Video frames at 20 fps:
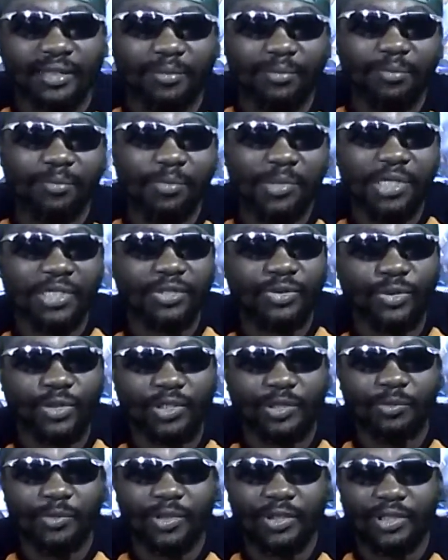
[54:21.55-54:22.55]
miseries
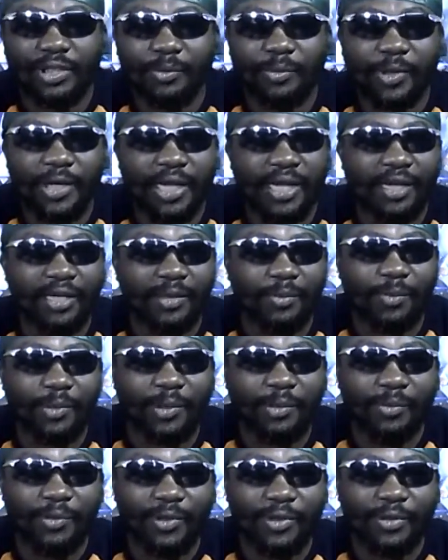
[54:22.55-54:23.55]
multiply on the
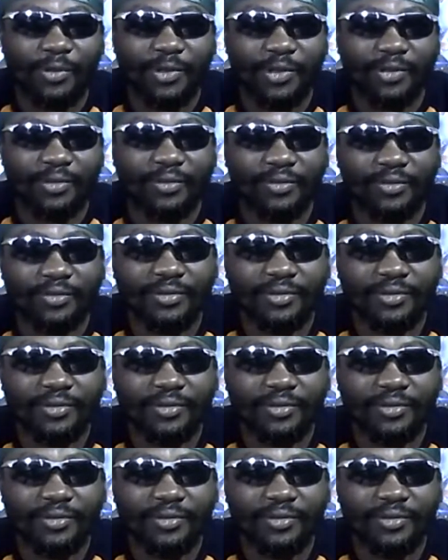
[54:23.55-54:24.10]
people now,